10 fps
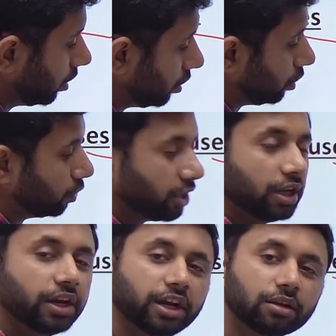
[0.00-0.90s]
to
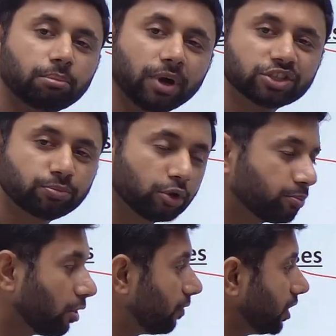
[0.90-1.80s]
generate much more
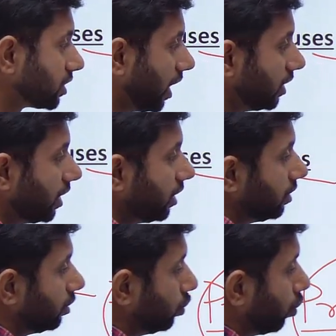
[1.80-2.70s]
profits, and they
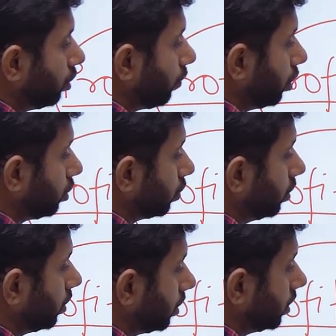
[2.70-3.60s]
don't want to
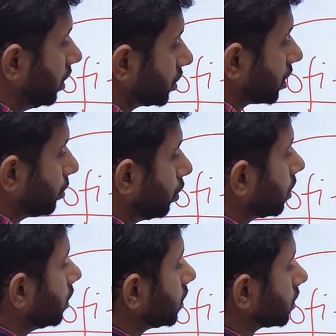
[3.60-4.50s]
distribute
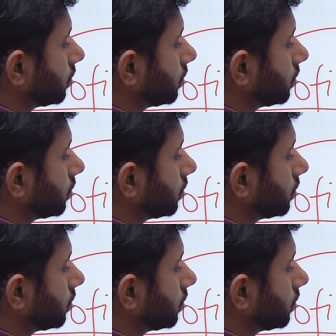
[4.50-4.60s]
this.